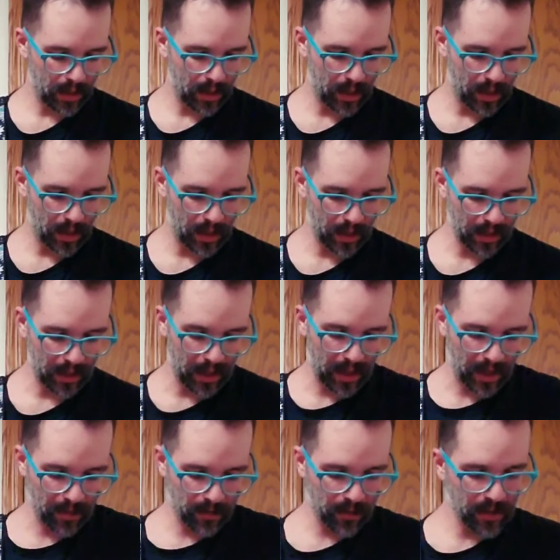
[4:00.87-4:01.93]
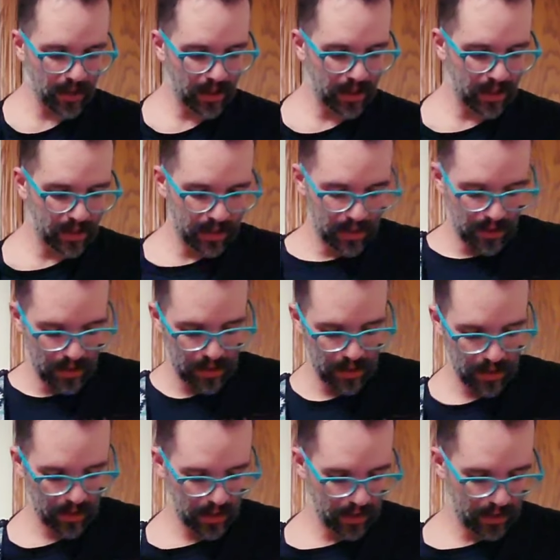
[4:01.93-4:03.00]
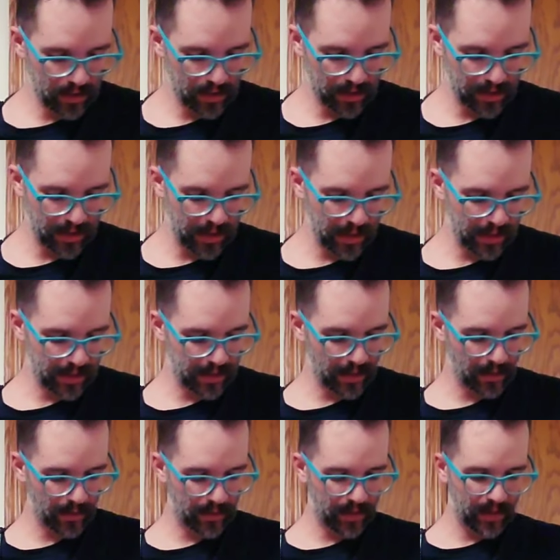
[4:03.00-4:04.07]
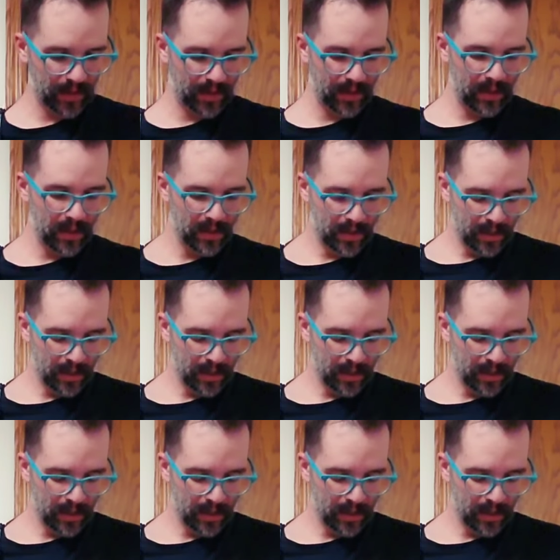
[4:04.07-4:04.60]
And I really just need something